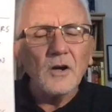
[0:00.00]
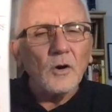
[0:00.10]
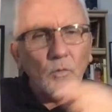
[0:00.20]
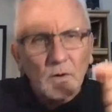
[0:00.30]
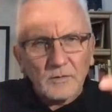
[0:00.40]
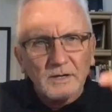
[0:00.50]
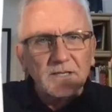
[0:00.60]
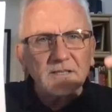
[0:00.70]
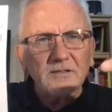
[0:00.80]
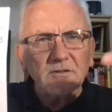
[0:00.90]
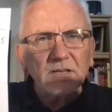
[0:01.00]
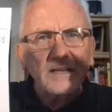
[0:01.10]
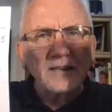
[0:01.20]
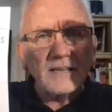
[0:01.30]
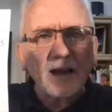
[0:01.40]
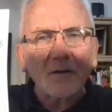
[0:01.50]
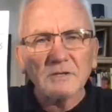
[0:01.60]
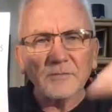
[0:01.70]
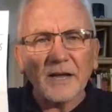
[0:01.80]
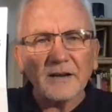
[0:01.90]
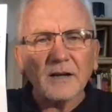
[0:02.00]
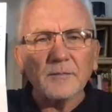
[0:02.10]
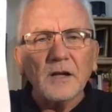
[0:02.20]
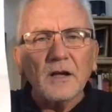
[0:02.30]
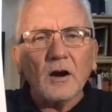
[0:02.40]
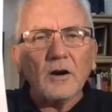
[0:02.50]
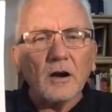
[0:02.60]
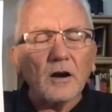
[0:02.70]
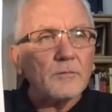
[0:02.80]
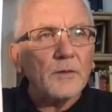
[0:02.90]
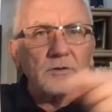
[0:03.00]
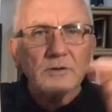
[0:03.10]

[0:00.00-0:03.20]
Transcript: What do I need to do to get the hours back up? Do